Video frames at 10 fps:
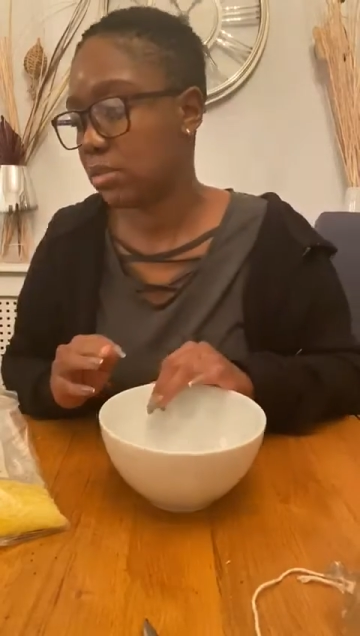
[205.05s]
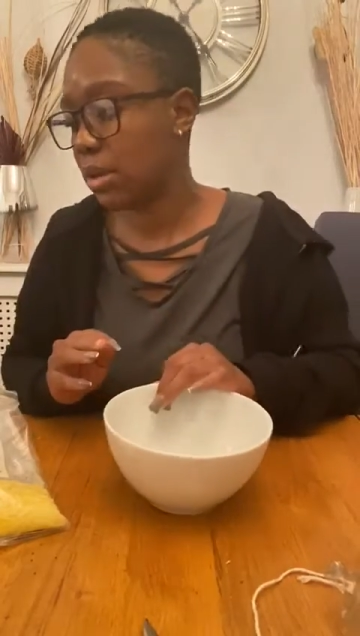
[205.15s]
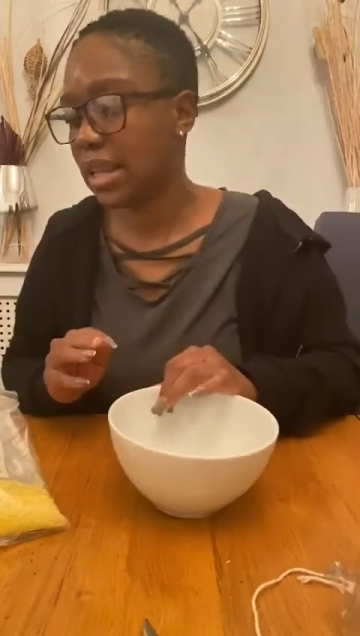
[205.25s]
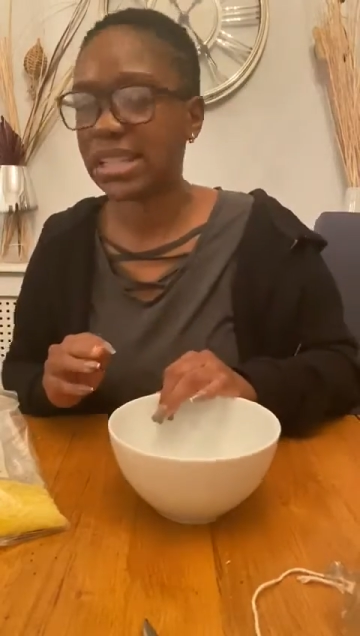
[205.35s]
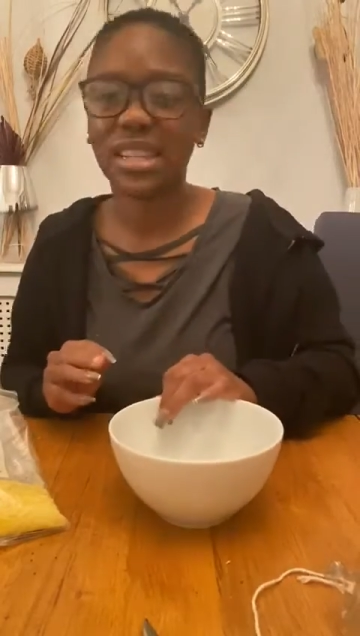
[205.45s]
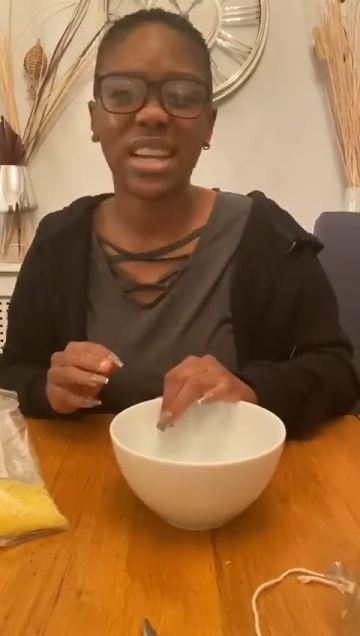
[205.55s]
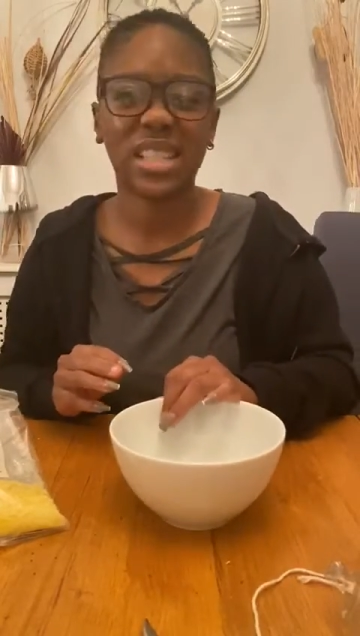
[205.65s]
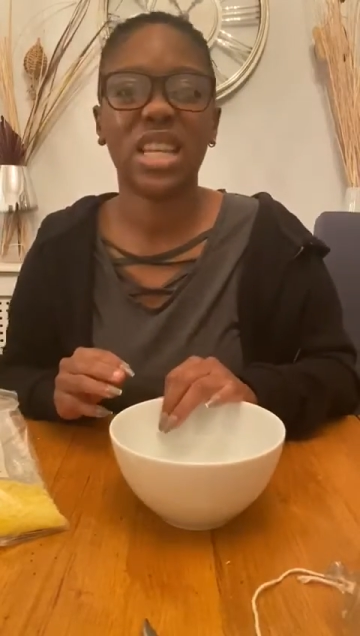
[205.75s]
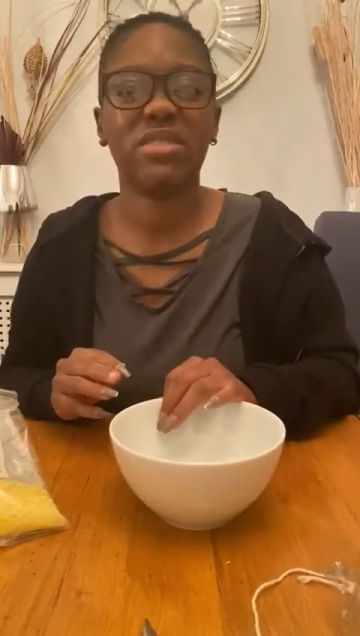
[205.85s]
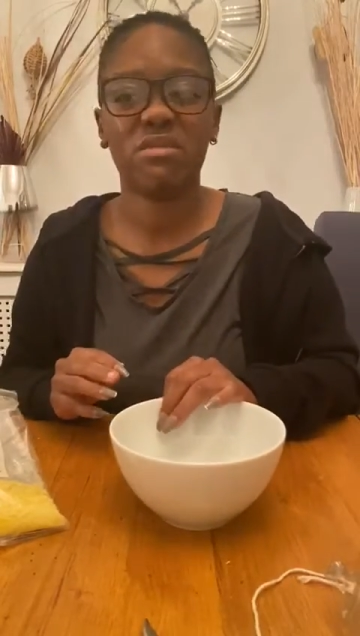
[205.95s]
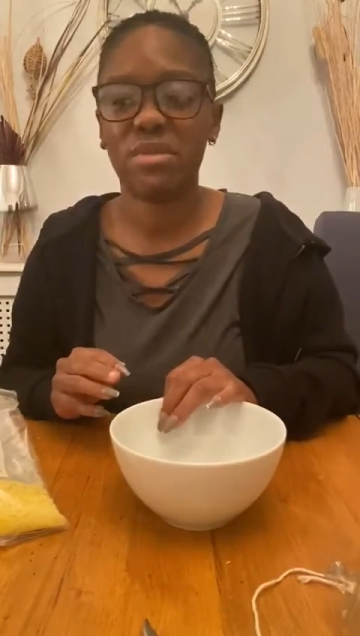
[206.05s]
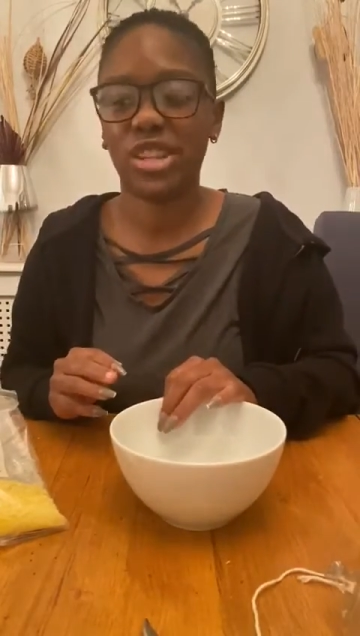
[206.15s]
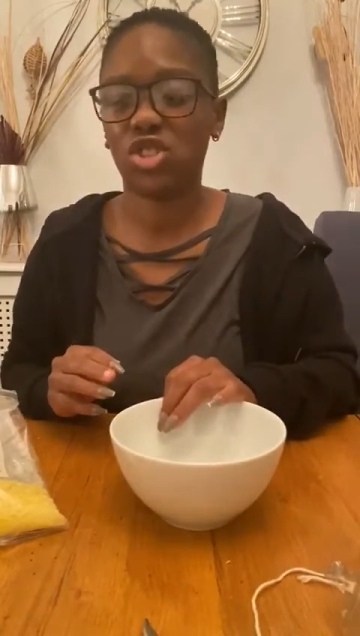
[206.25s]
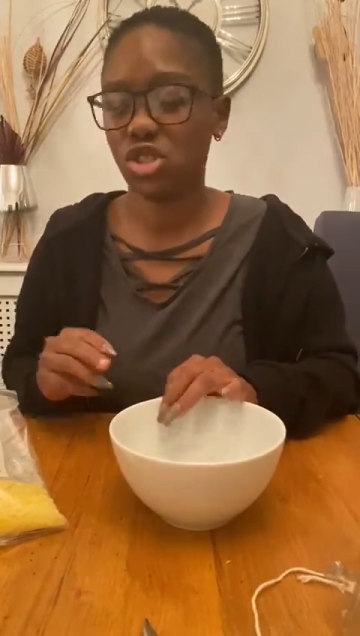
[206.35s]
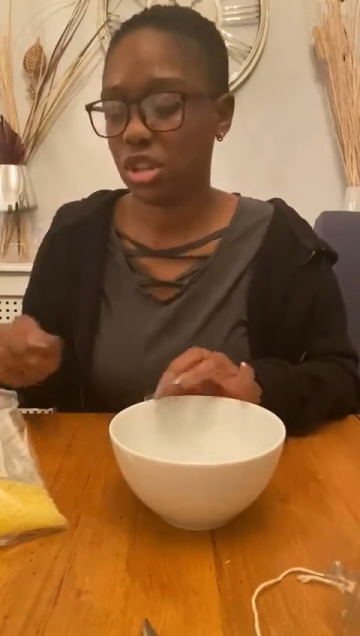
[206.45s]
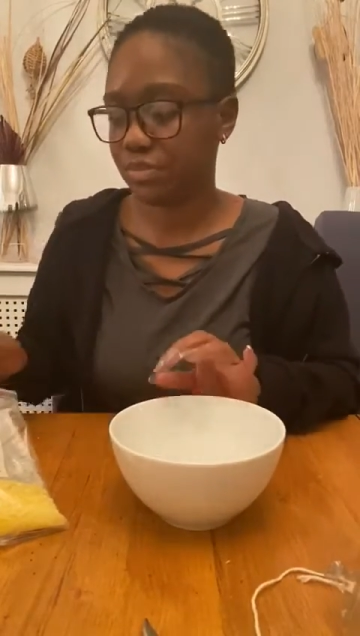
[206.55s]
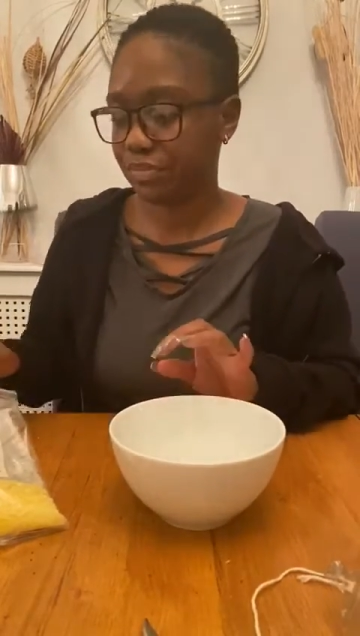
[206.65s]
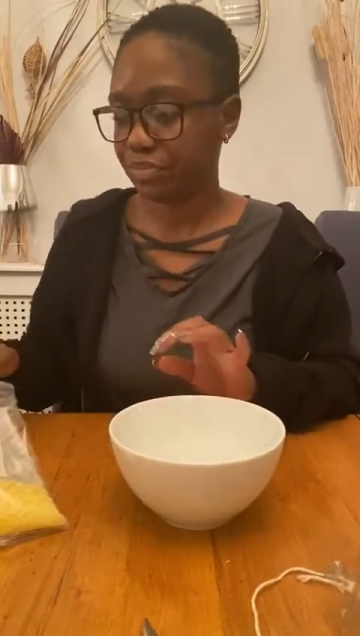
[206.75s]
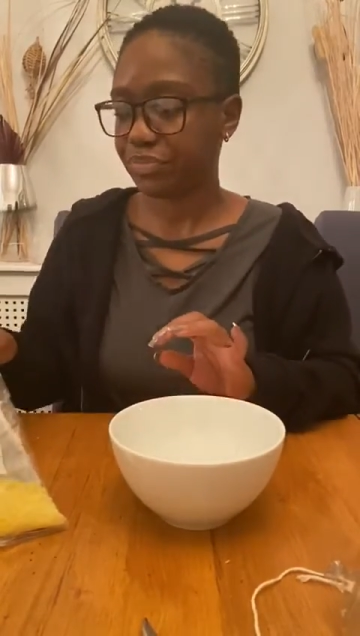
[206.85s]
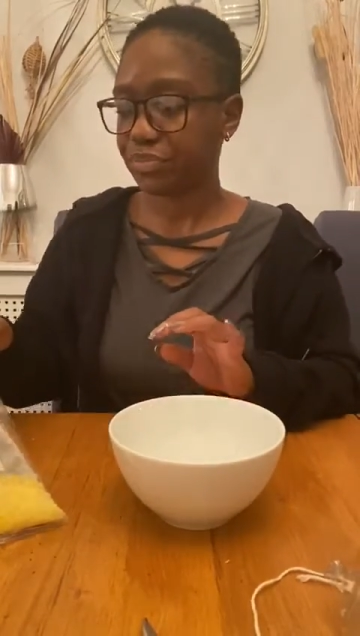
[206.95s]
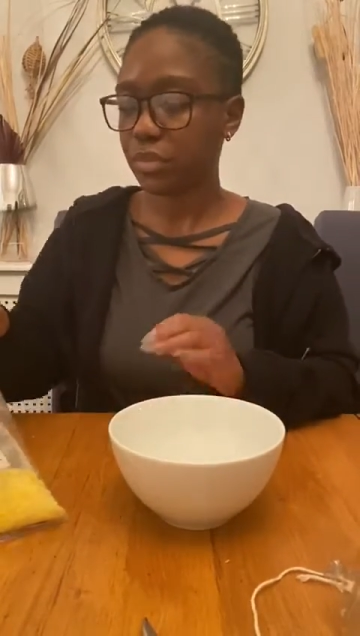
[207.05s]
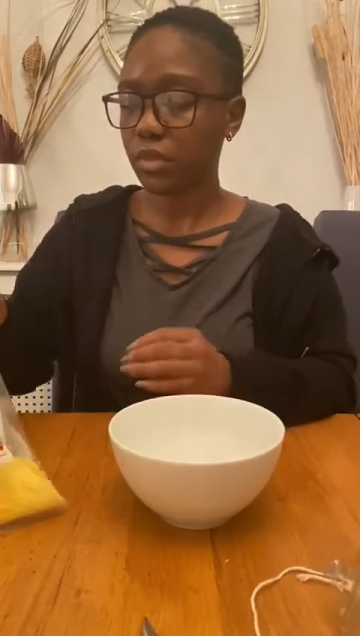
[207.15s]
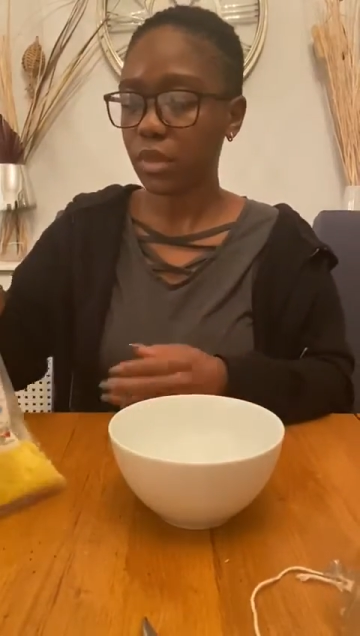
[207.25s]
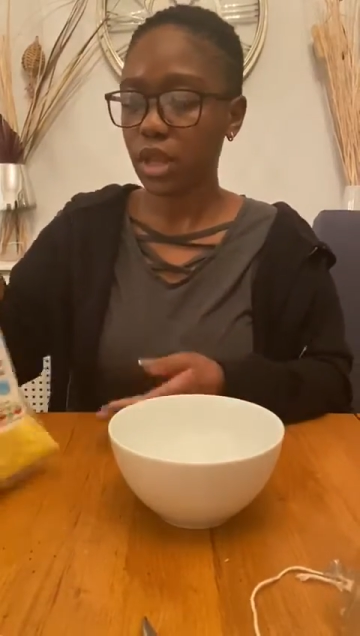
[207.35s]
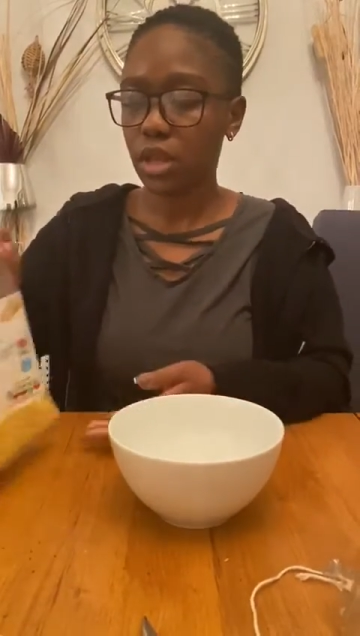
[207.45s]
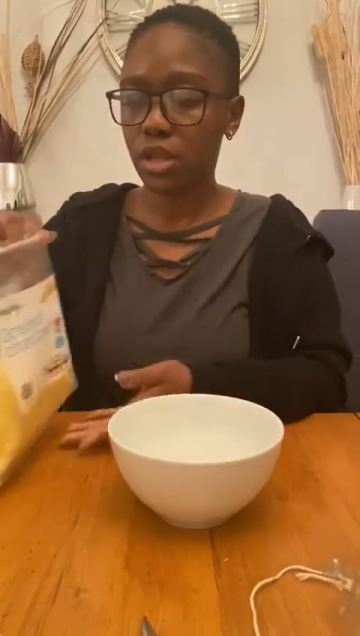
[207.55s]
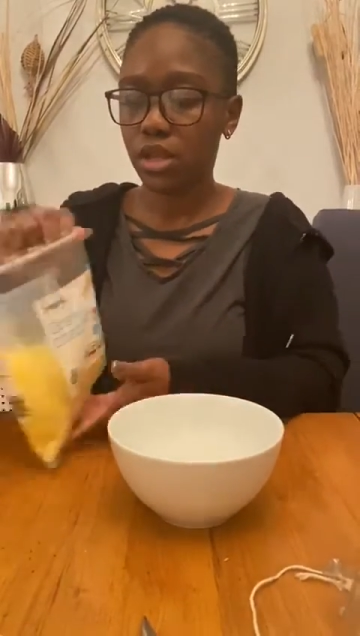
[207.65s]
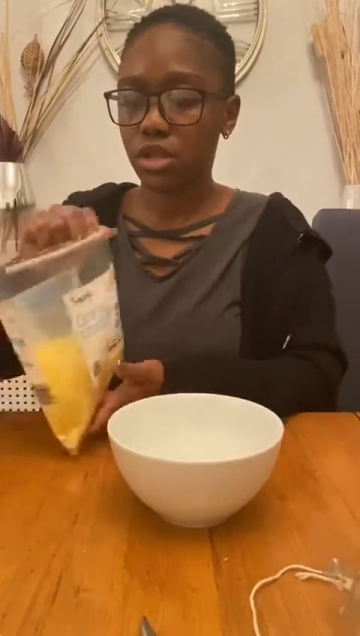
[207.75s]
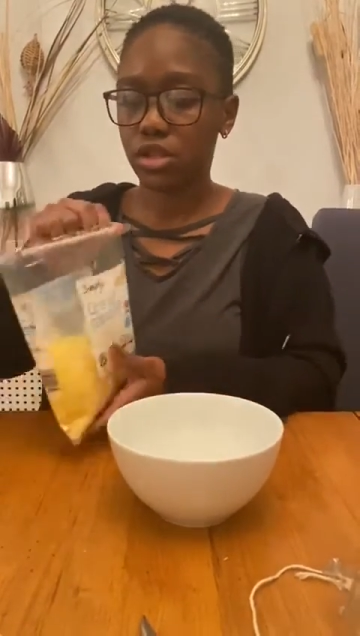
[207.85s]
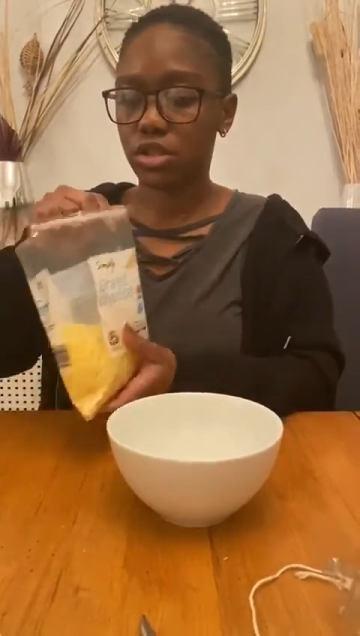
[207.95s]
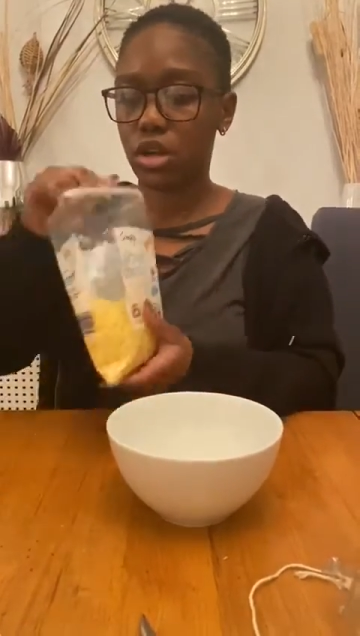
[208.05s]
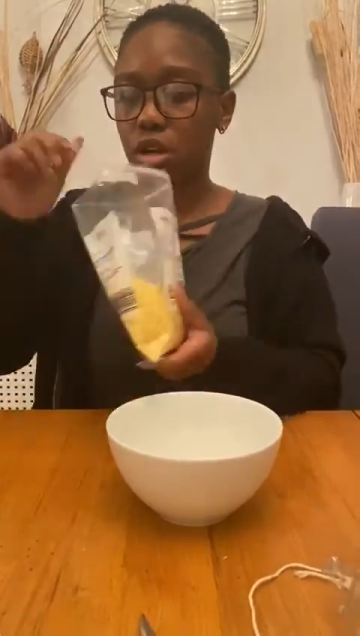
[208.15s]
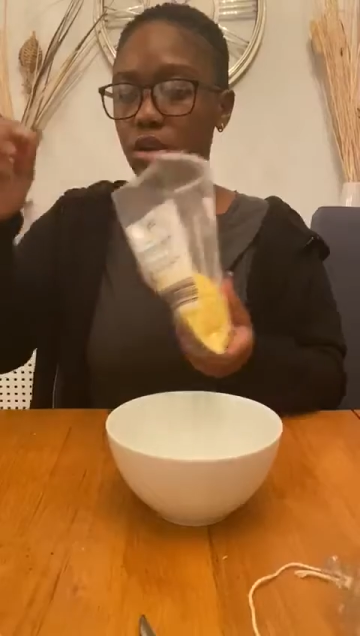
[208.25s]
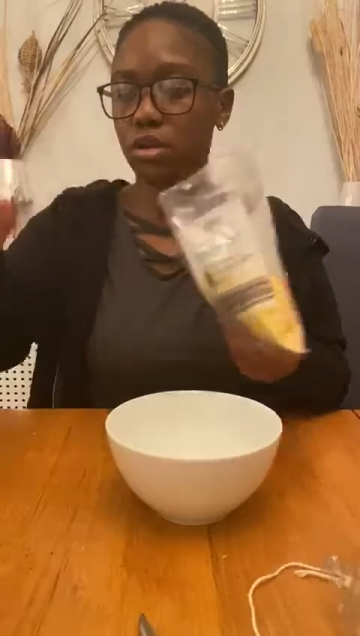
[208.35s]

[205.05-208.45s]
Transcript: but it's nice to have a mixture. So,